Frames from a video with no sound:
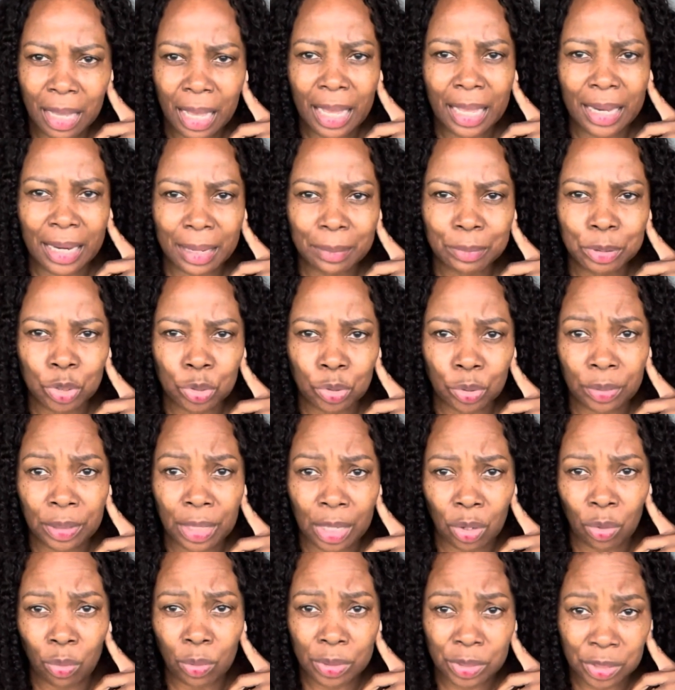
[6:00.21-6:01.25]
and I'm sure
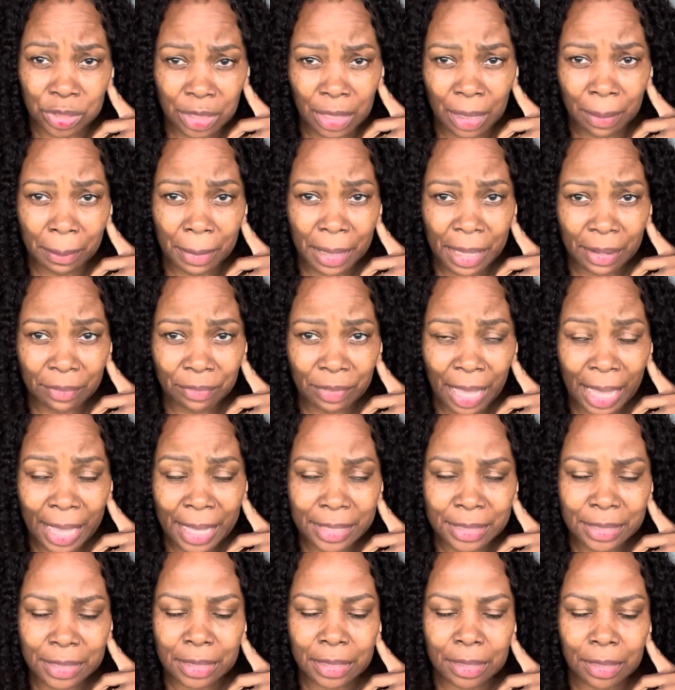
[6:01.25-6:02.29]
that question I may have
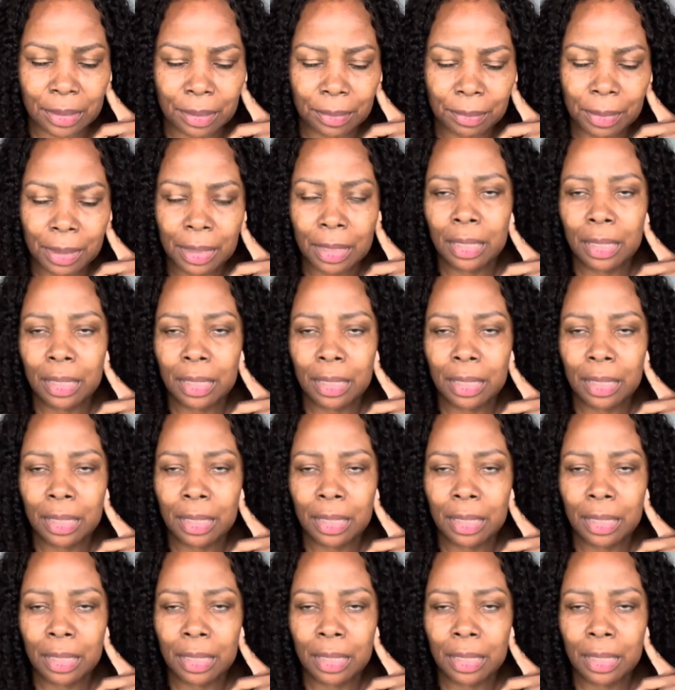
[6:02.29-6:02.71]
asked him,